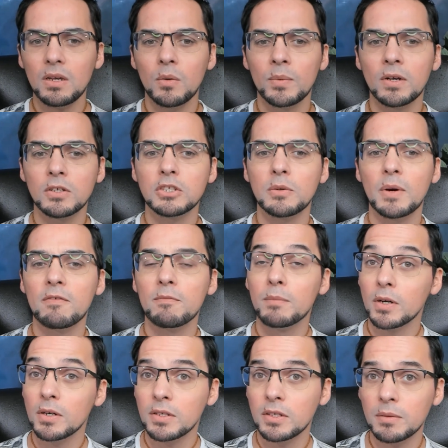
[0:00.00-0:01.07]
We also have
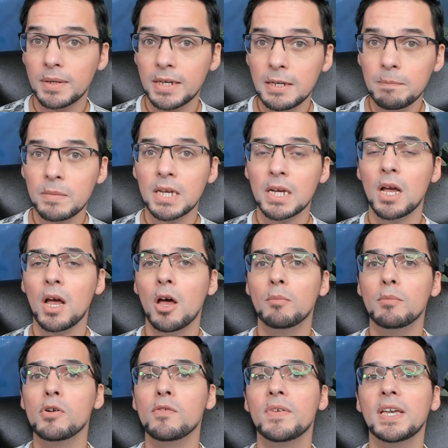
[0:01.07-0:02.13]
Mercury
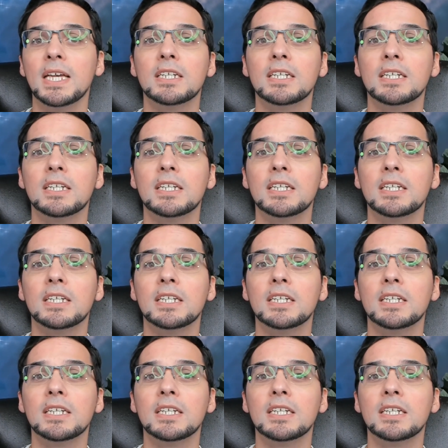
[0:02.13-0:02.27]
moving